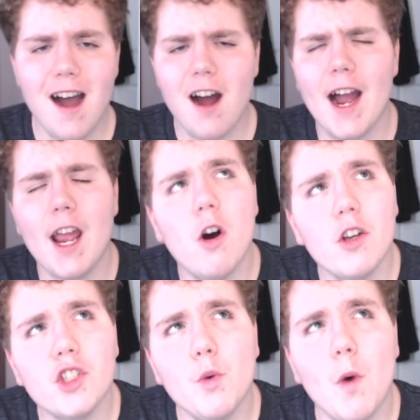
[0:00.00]
I
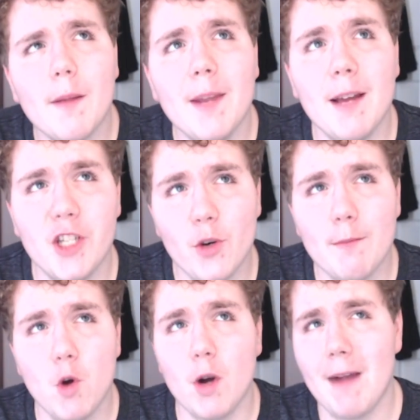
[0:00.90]
also want to be doing
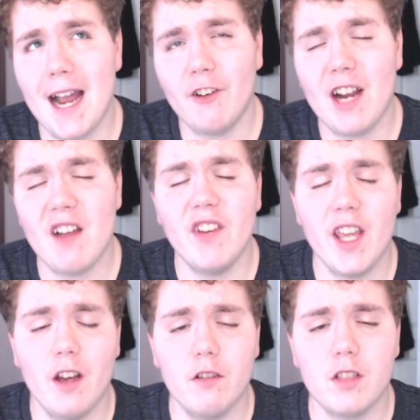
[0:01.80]
more Minecraft
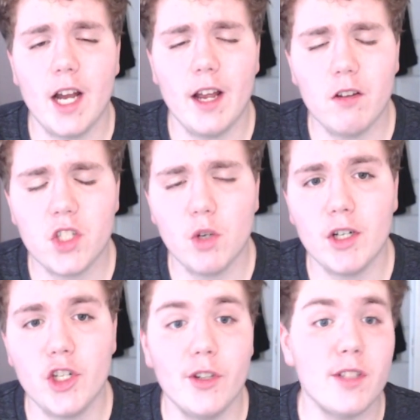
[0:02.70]
videos. I also
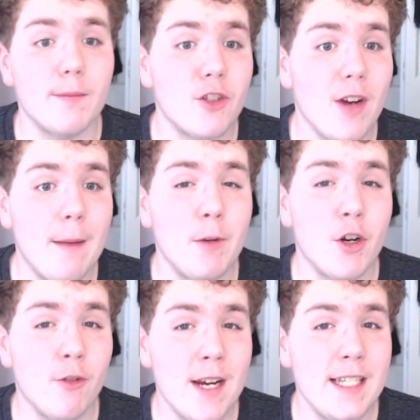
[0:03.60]
want you to subscribe to
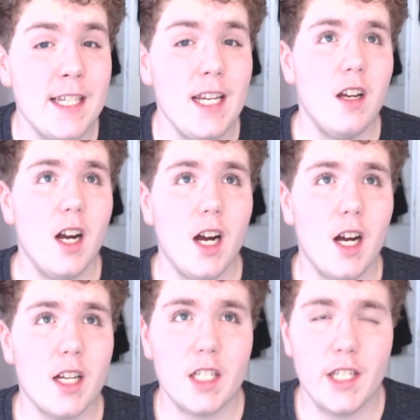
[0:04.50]
Crazy
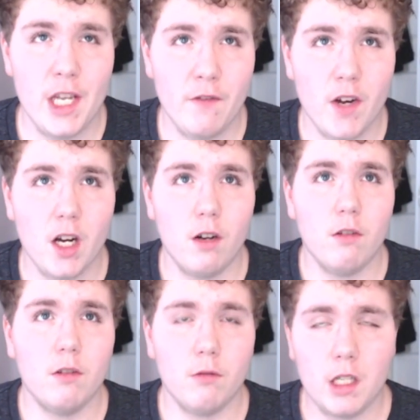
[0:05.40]
Stevo.
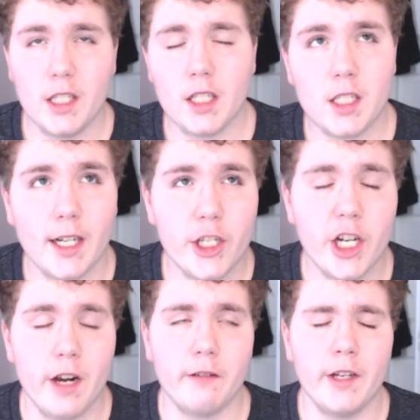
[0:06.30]
Well, that's not a
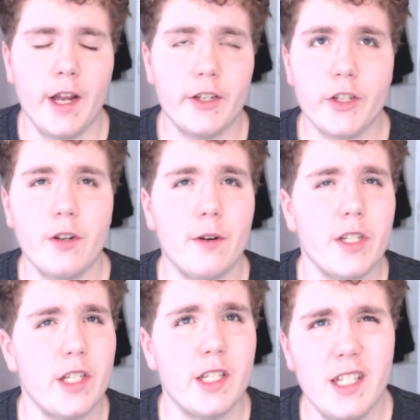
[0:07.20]
channel yet. Just go to
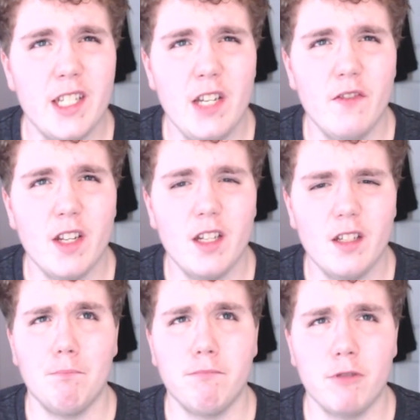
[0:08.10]

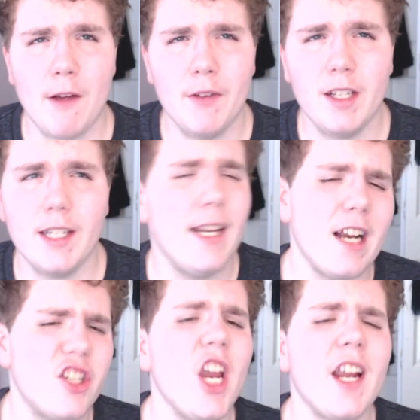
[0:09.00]
Steven Previtt. Yeah,
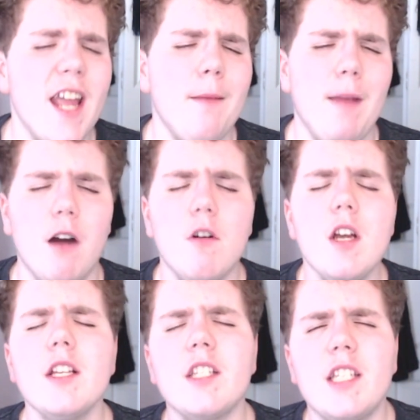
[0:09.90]
check him out.
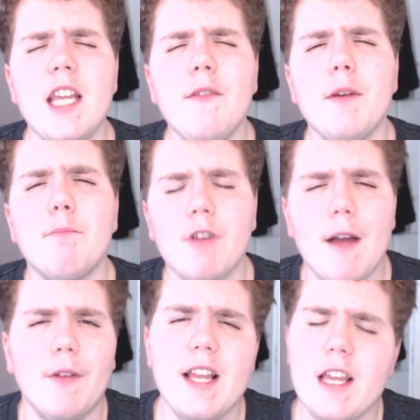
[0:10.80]
Steven
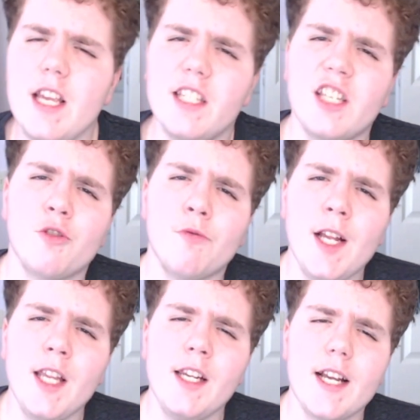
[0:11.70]
Previtt. He's this
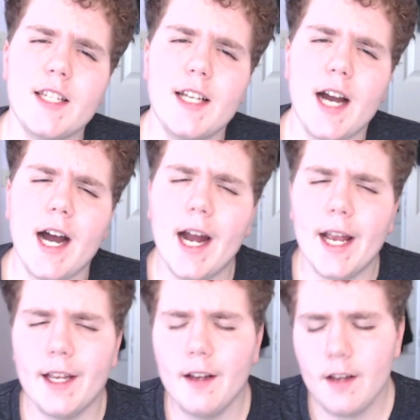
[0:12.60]
really nice
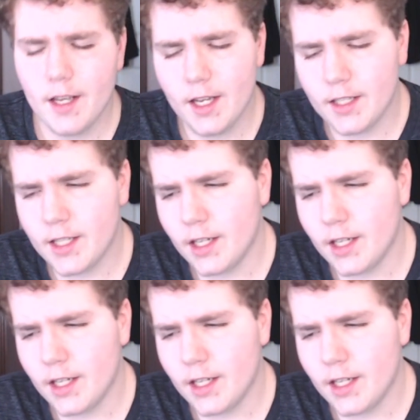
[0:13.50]
guy. He's